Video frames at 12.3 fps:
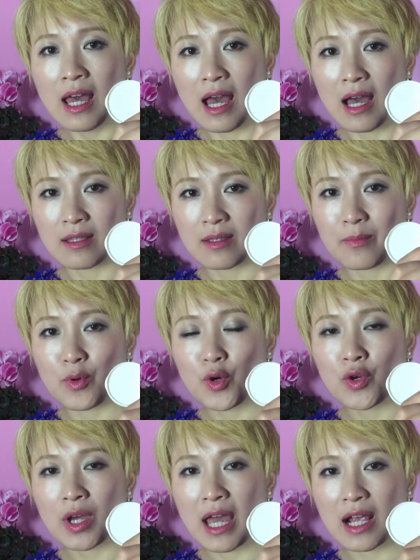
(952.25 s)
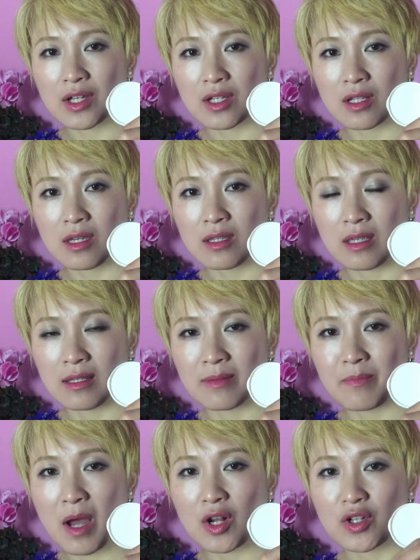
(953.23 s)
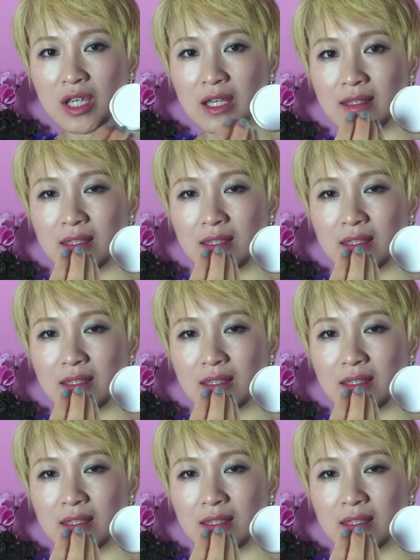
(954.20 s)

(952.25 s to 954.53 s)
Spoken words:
and the bottom, actually the sponge can